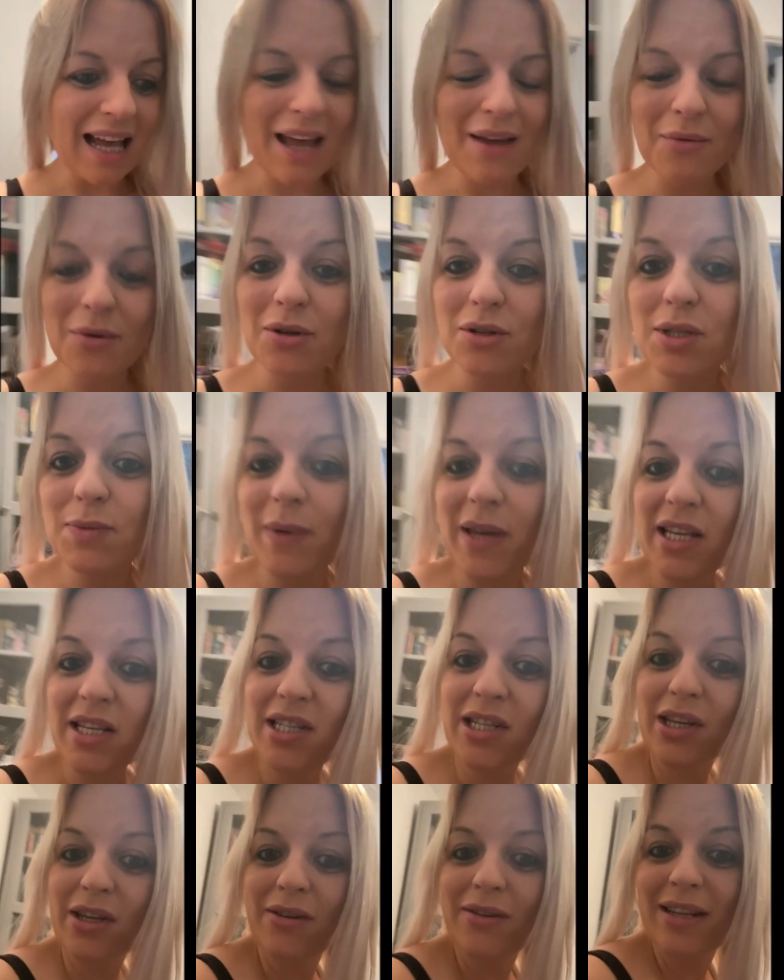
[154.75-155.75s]
I will
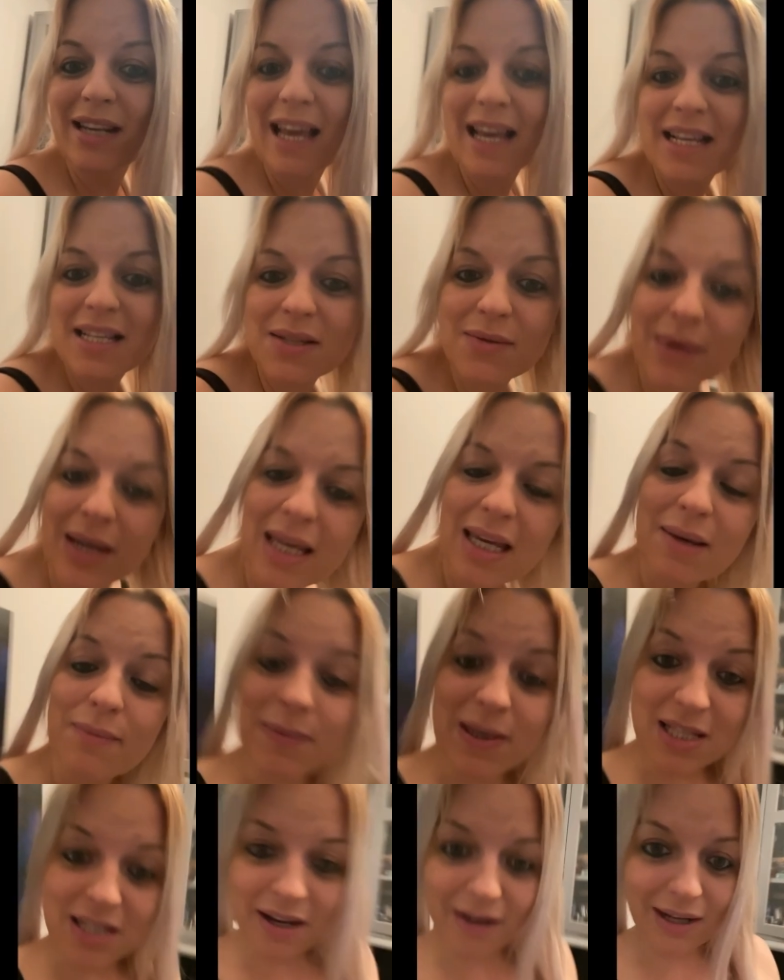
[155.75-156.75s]
speak to you next
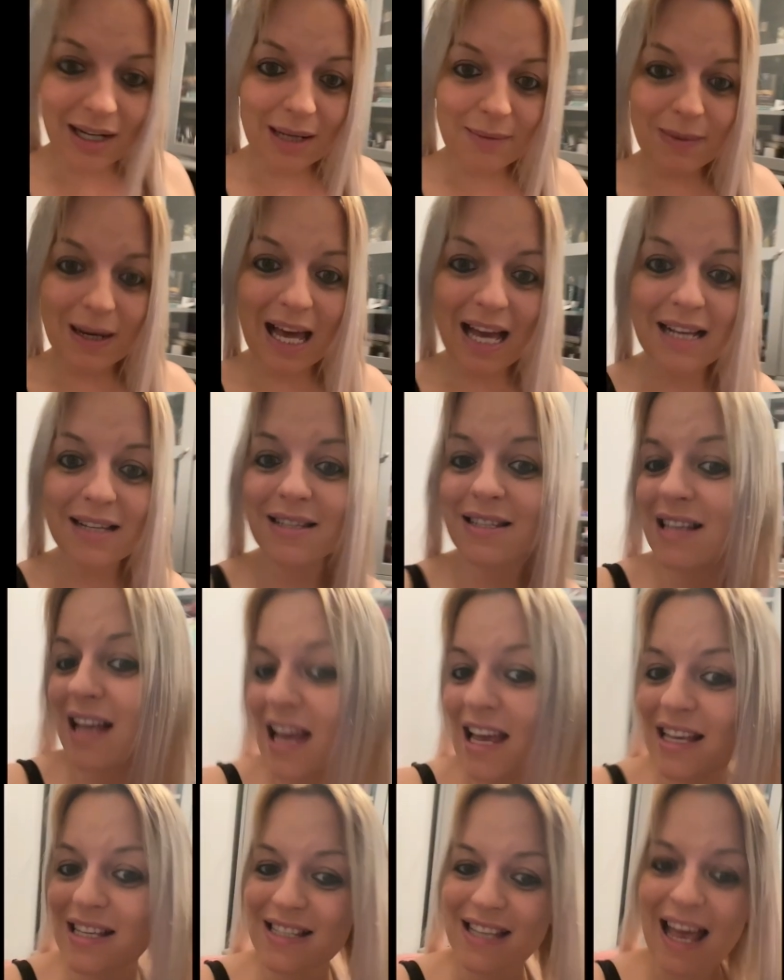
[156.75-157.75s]
week. Be totally blessed,
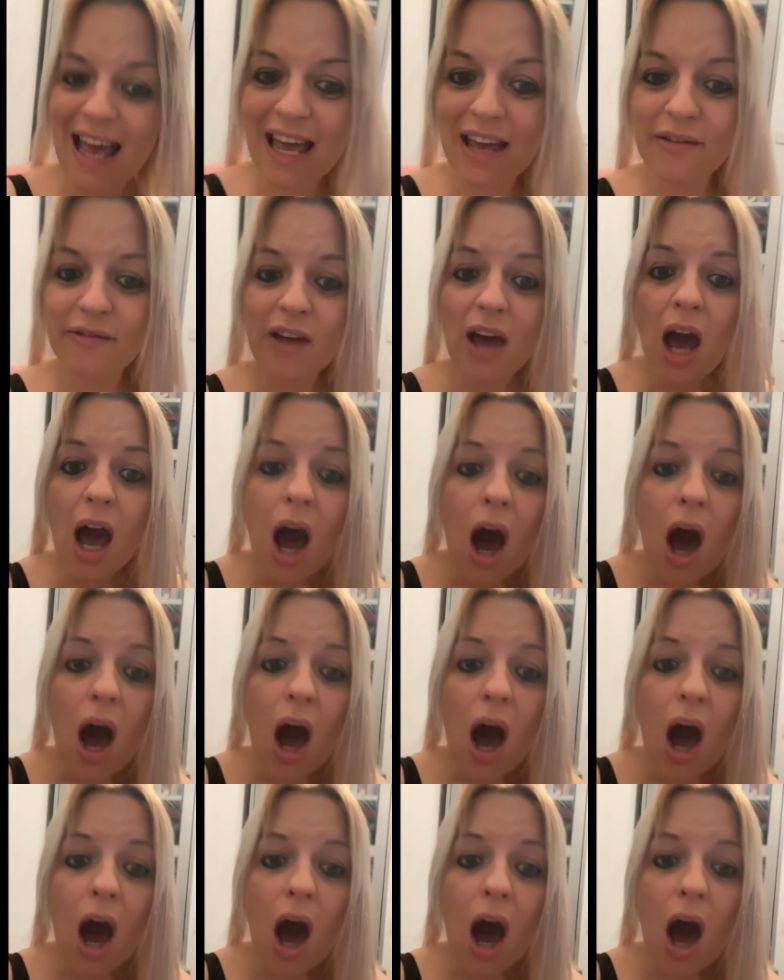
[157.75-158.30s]
stay safe.